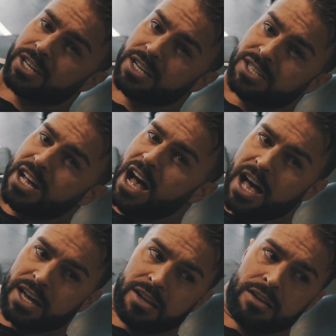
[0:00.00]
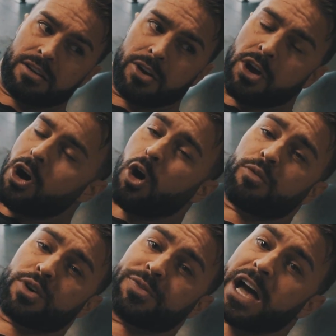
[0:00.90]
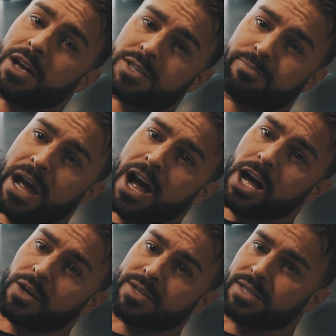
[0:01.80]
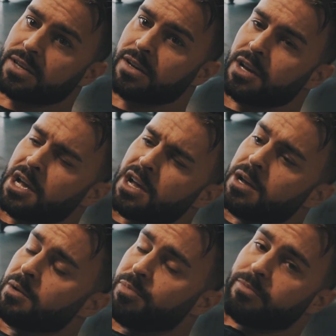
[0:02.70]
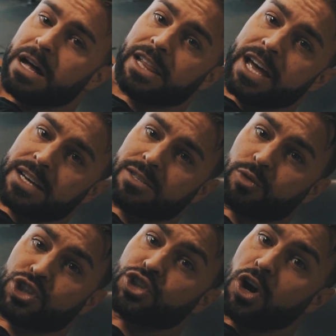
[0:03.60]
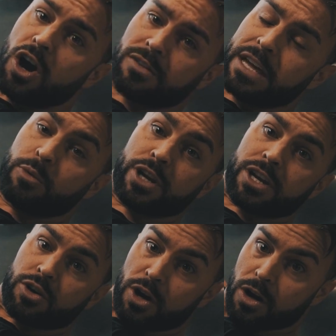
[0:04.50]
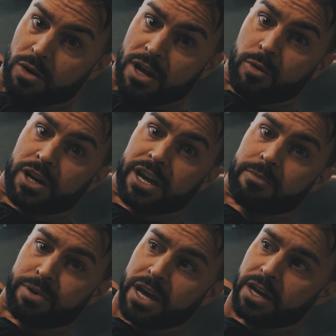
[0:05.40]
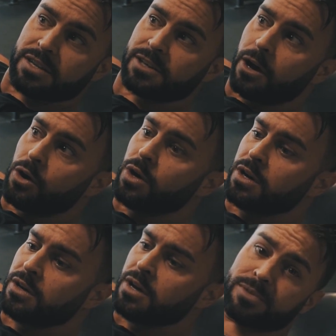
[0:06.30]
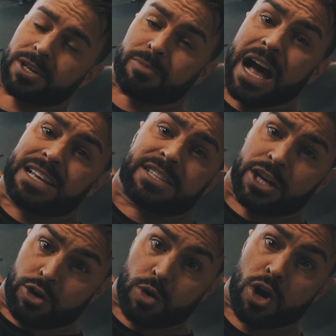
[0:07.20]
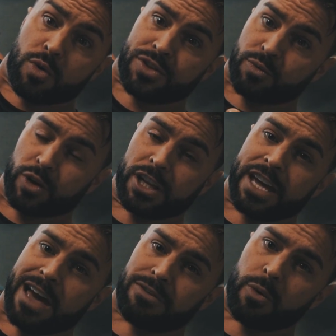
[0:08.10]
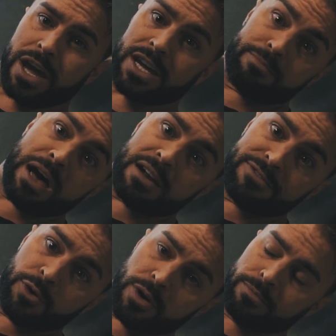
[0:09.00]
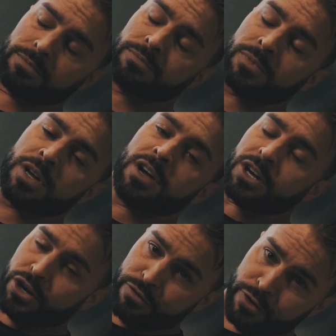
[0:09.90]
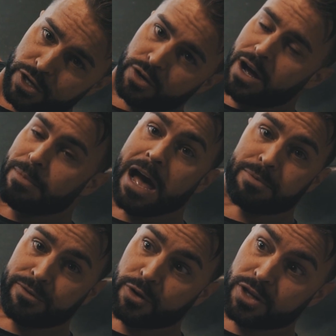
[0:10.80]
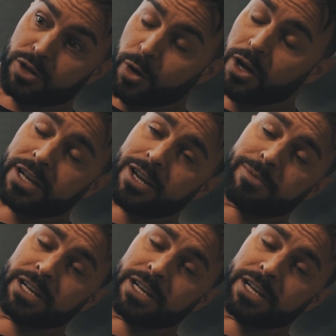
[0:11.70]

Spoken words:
on each side, over 1,000 pounds. So my legs were strong, they wouldn't grow, they wouldn't get big. So some guys can grow with really heavy weight in bad form. Good for you, I'm happy for you. You will end up